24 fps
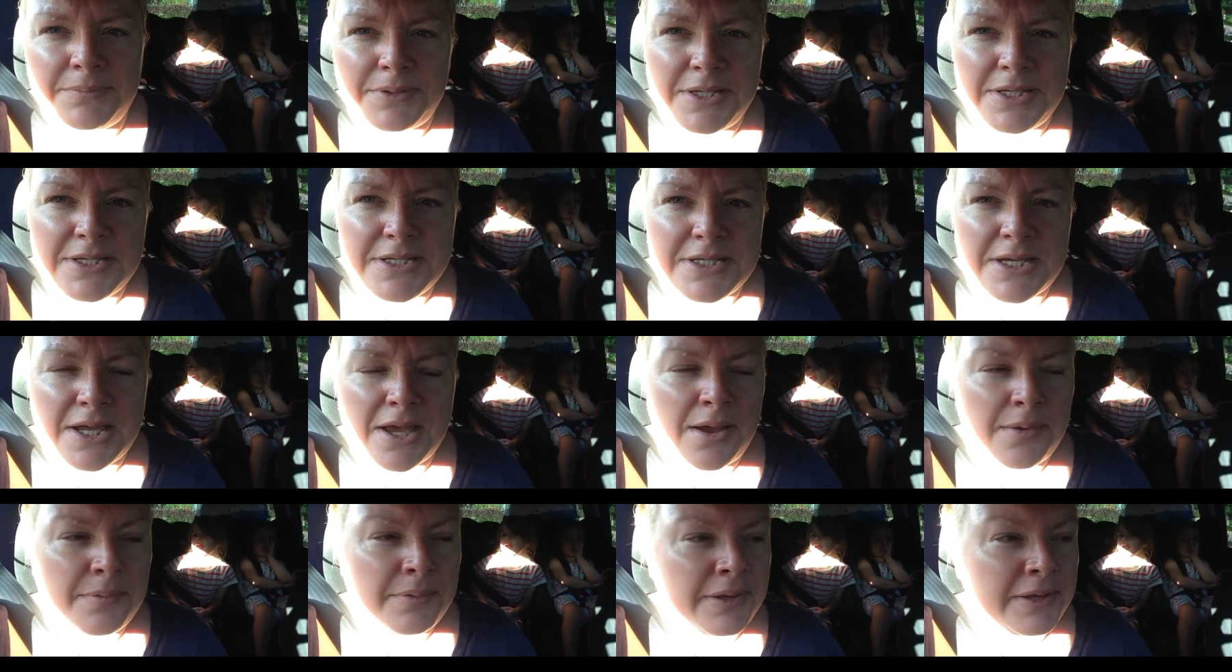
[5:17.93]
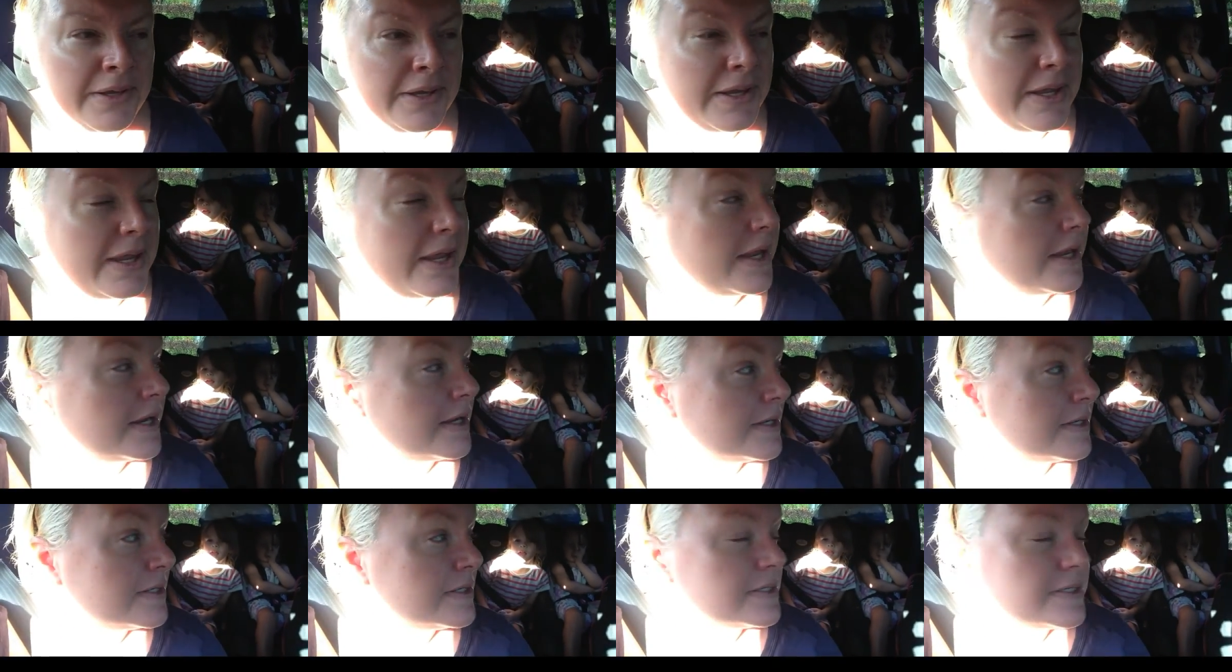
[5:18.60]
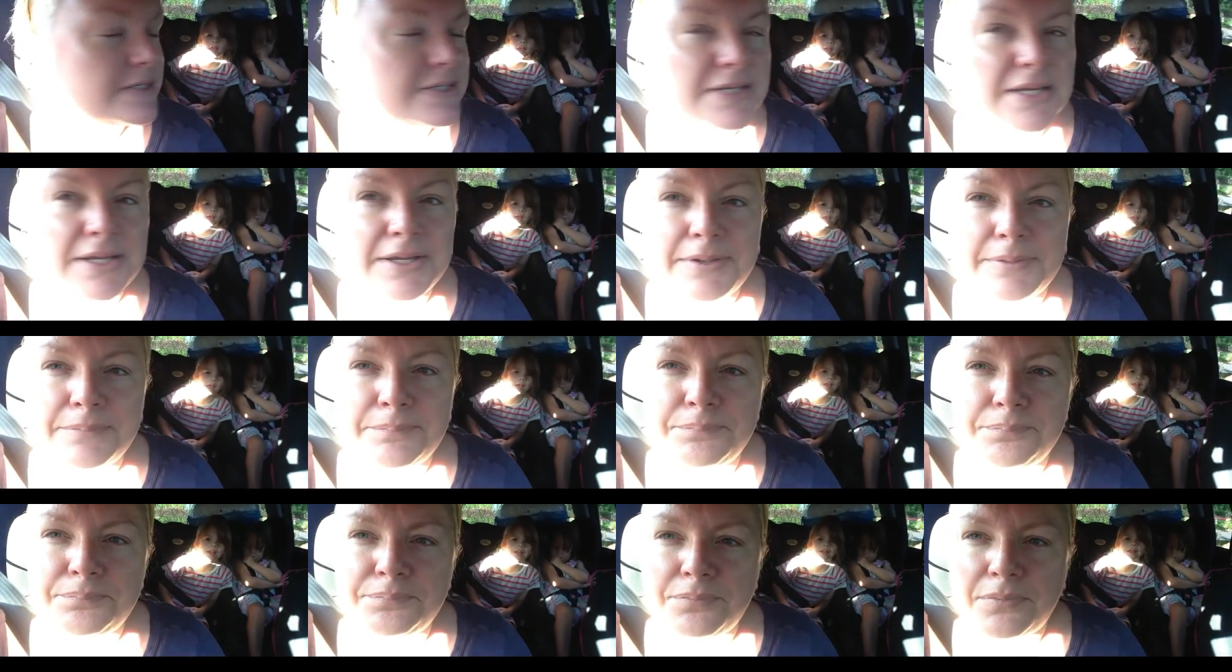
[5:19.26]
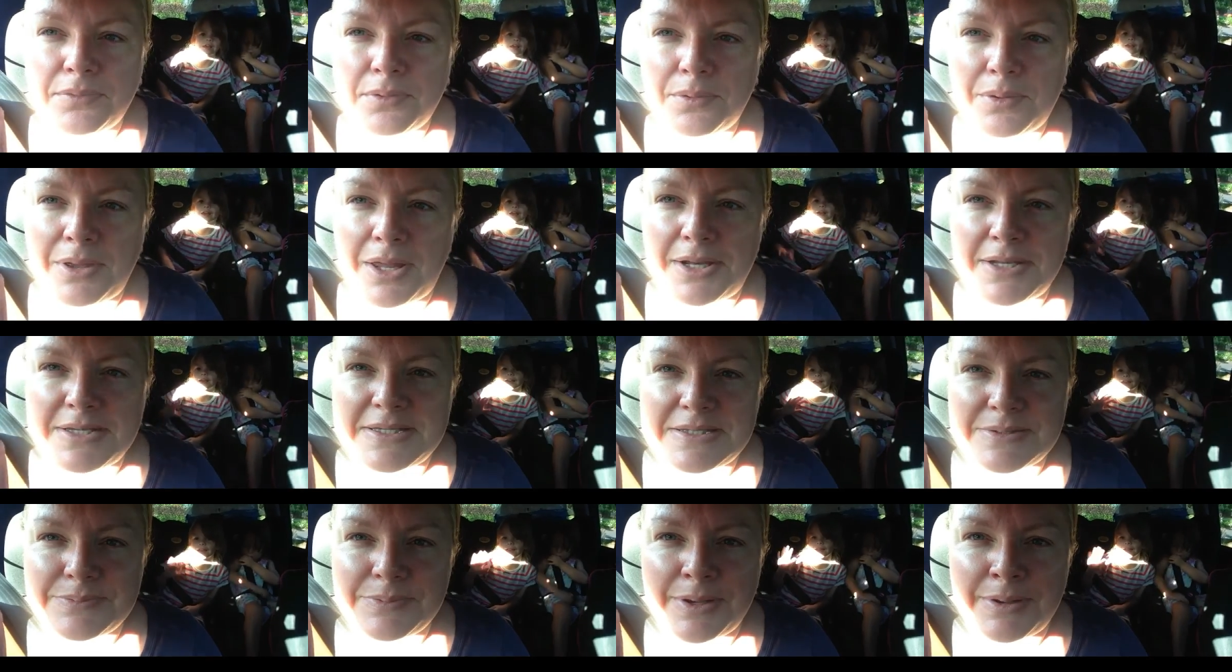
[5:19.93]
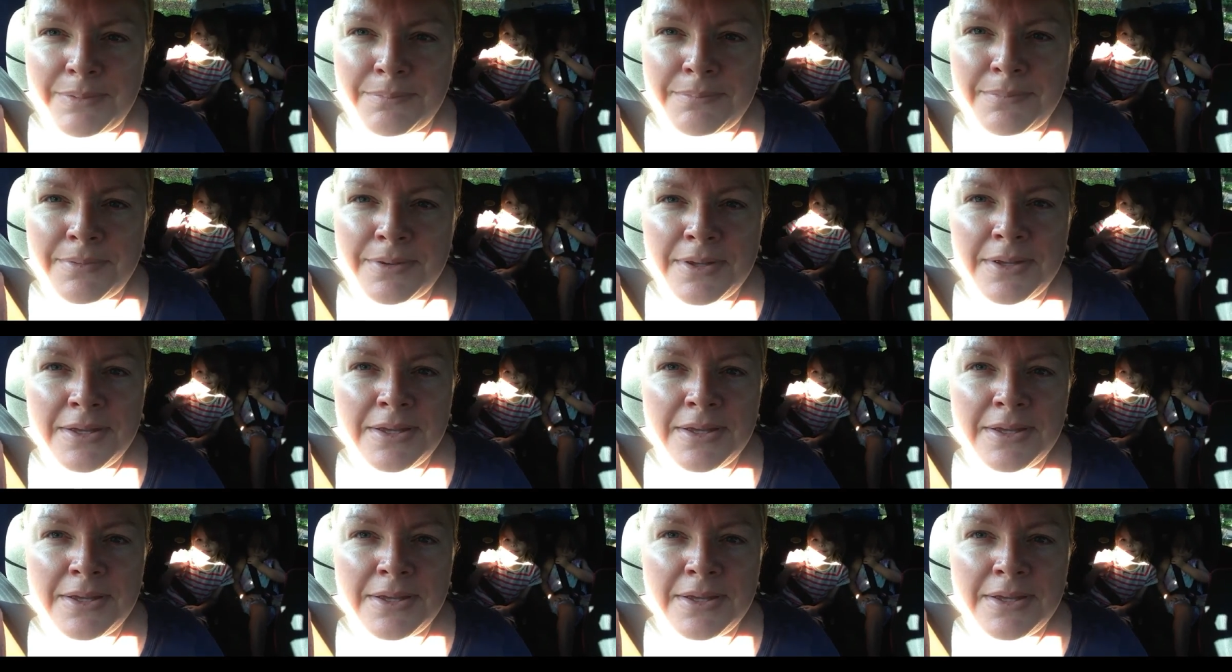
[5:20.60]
in Darwin, and had a swim.